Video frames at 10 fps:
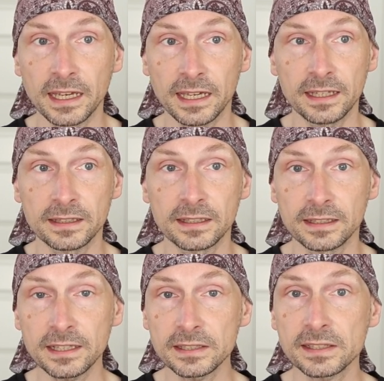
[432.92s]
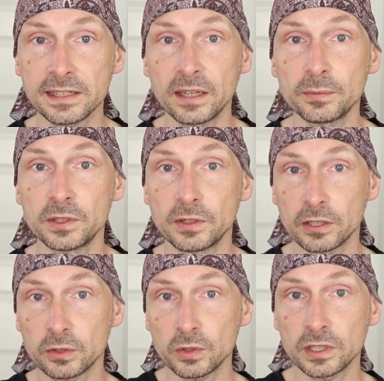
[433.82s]
And that's the same when you
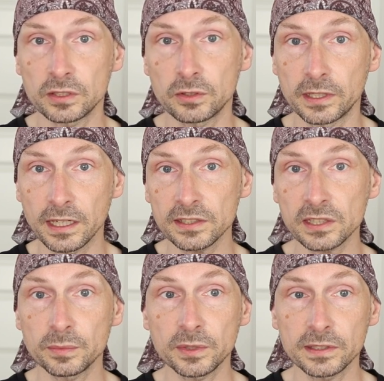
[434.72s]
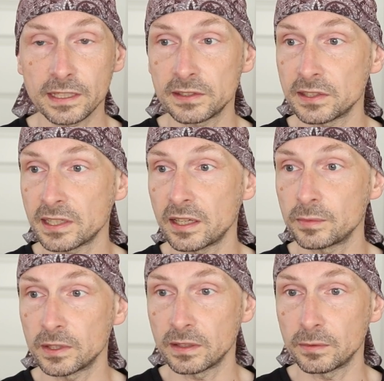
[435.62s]
are talking to the customer, that's the
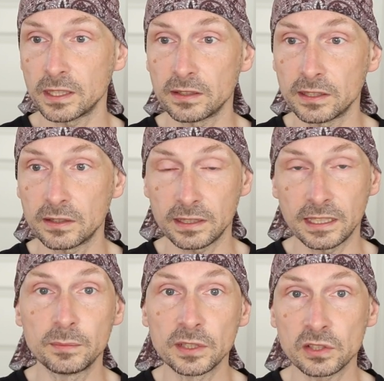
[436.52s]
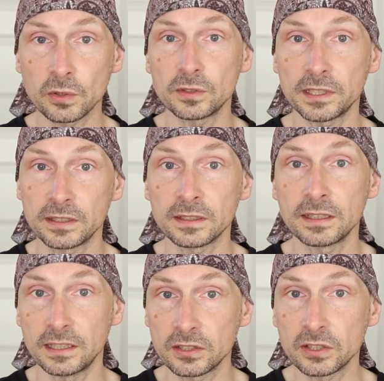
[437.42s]
same when the team is talking
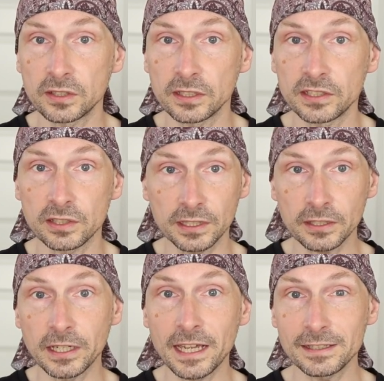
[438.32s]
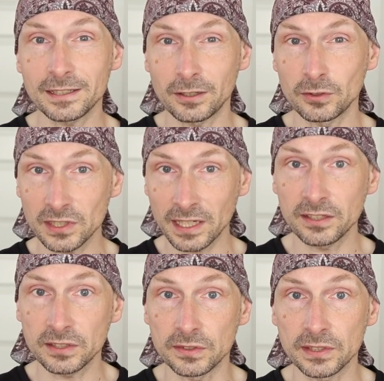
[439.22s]
internally. So it creates a
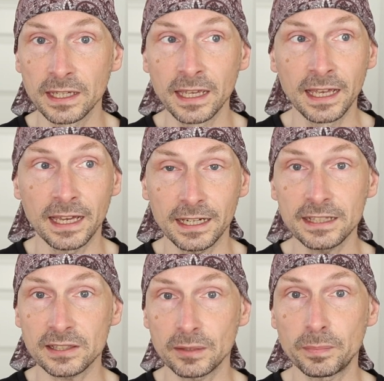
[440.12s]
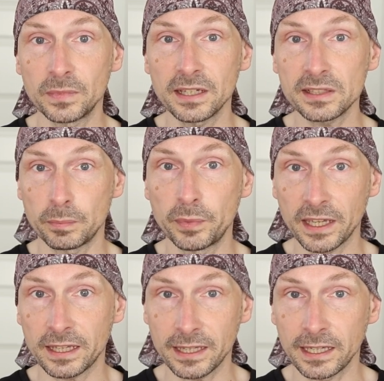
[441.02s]
consensus. And that's the
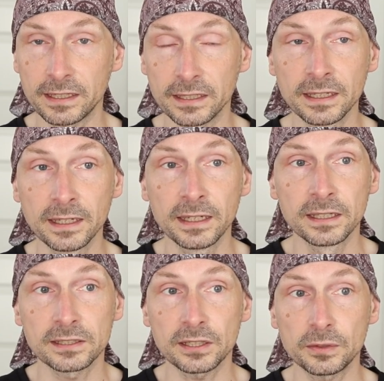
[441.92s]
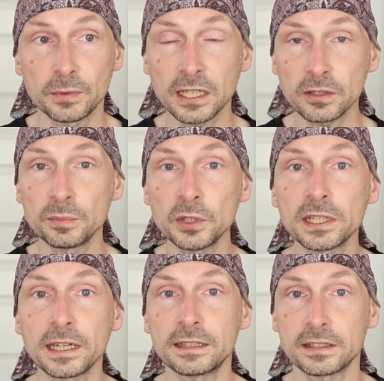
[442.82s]
big thing. So we can
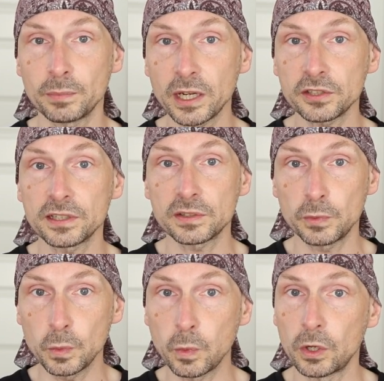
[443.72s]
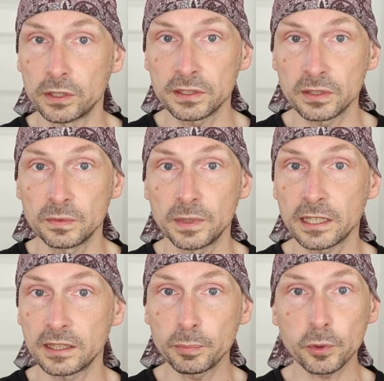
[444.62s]
communicate as much as we want. We
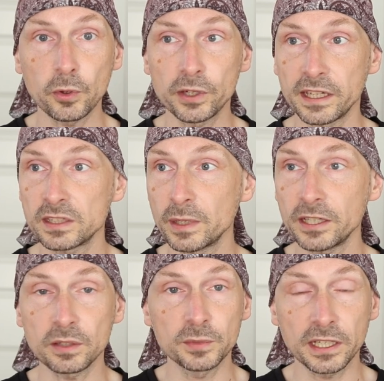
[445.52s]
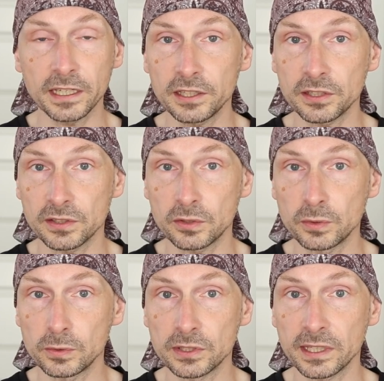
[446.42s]
can deploy as many communication
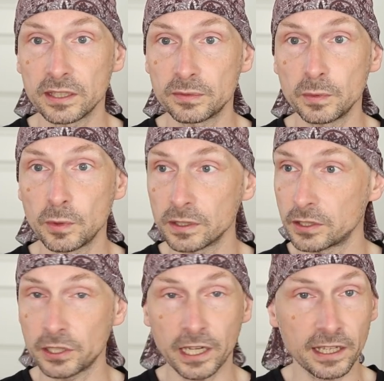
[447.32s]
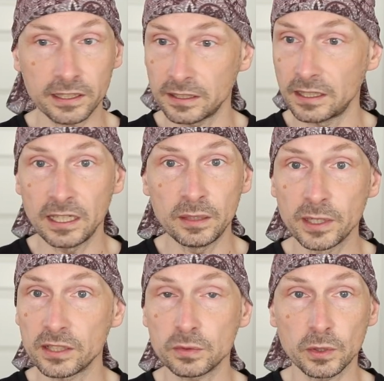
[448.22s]
tools as we want, the chat,
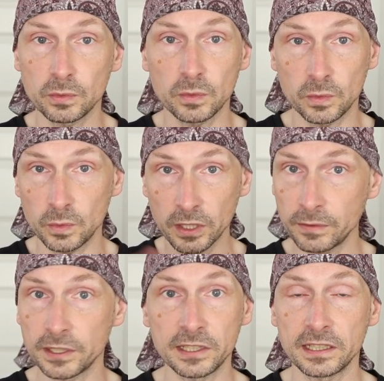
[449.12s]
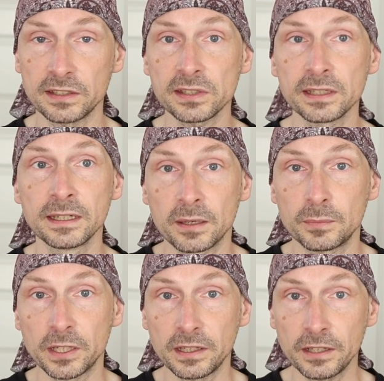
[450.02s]
emails, whatever it is.
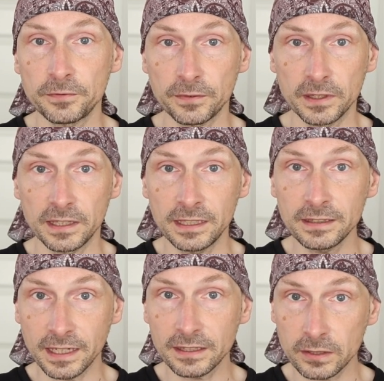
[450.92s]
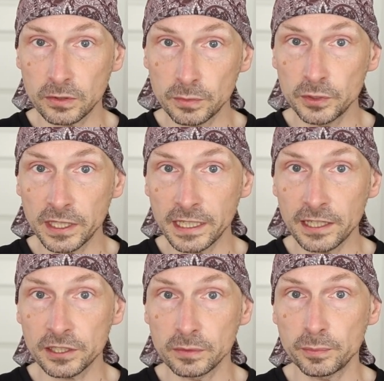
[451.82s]
But if in that
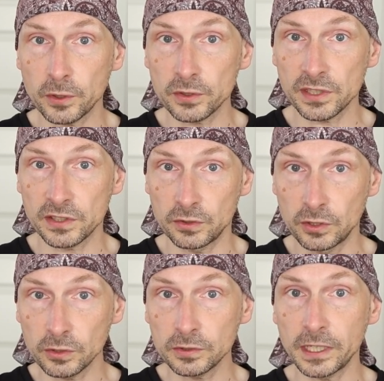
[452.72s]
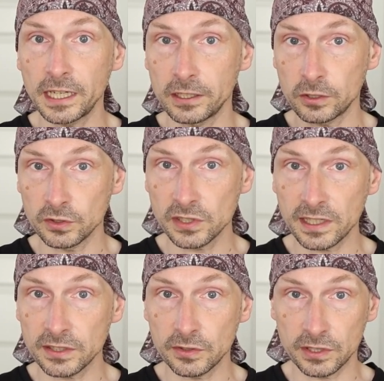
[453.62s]
communication process you don't create a
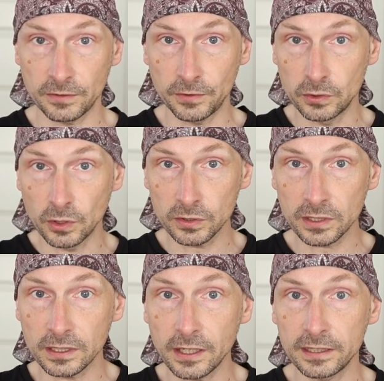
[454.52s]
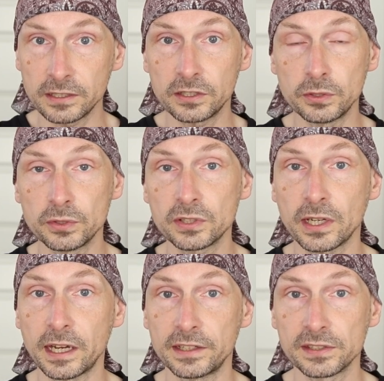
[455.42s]
consensus, if you don't align the 2
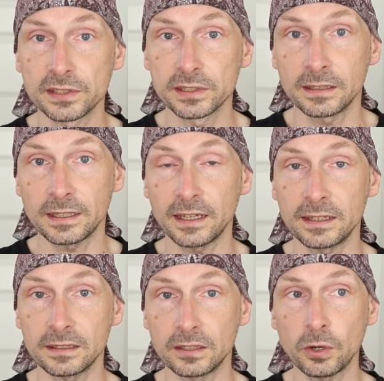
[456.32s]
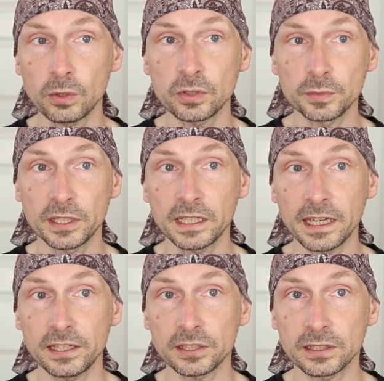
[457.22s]
sides, then the whole
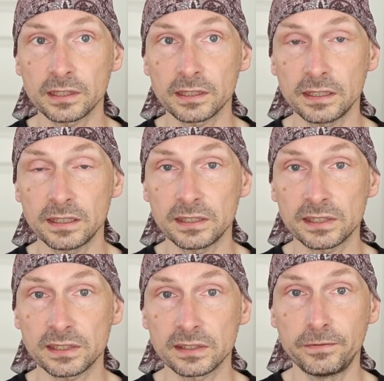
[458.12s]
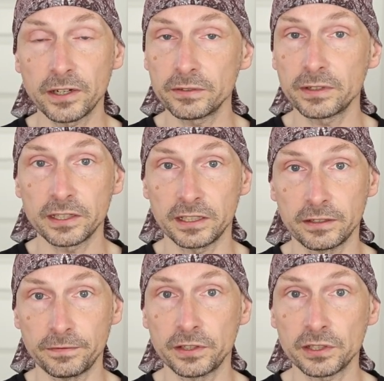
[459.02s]
communication is very, very
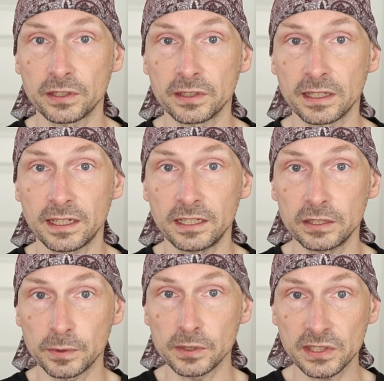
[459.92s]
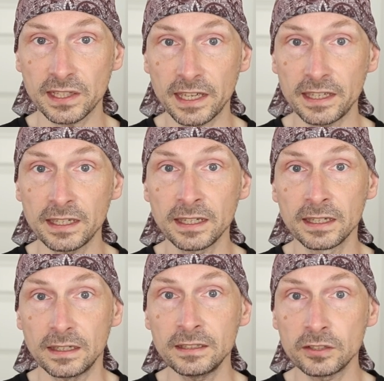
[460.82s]
inefficient, and it will stay
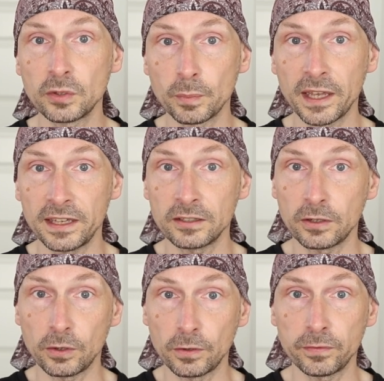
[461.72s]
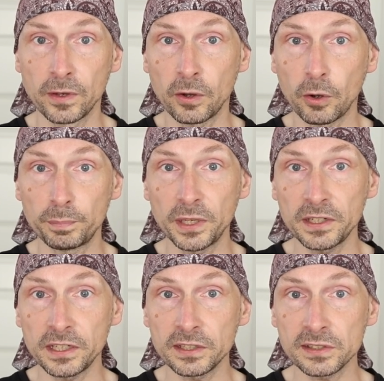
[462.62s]
in the domain of
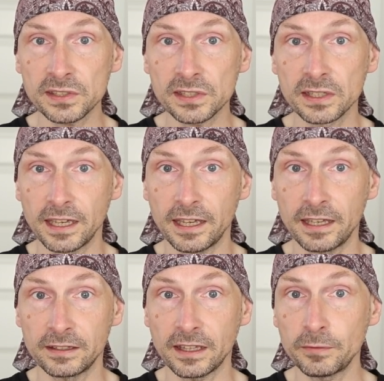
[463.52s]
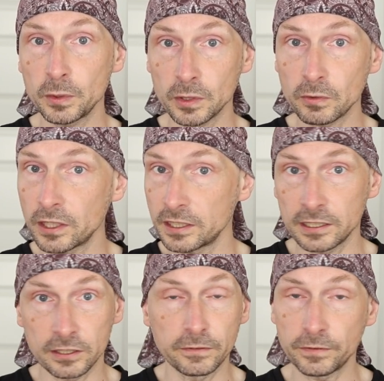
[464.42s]
opinions and everyone
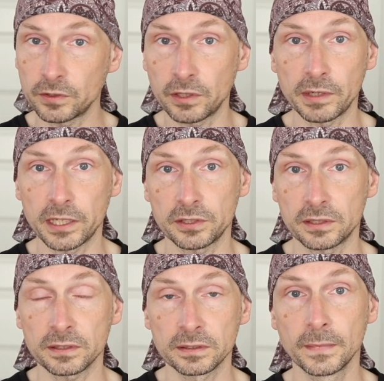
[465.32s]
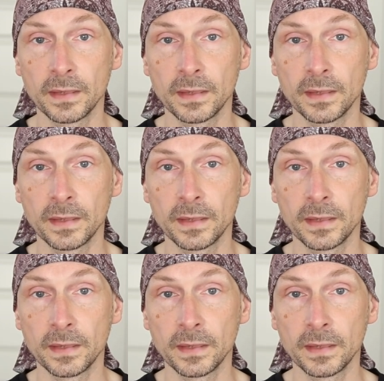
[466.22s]
running in a different direction.